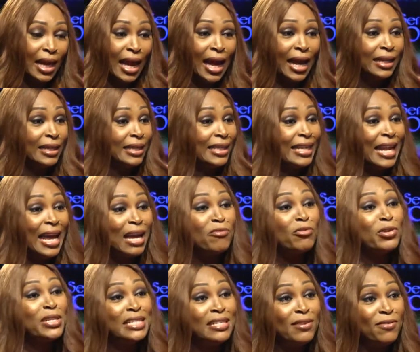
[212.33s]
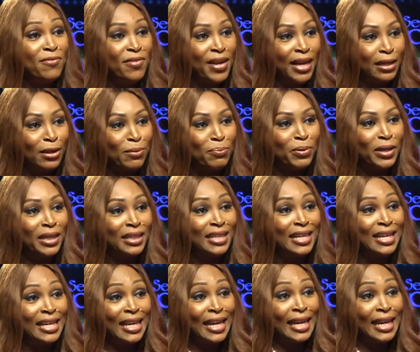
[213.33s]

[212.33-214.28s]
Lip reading: Mm-hmm. And in every developing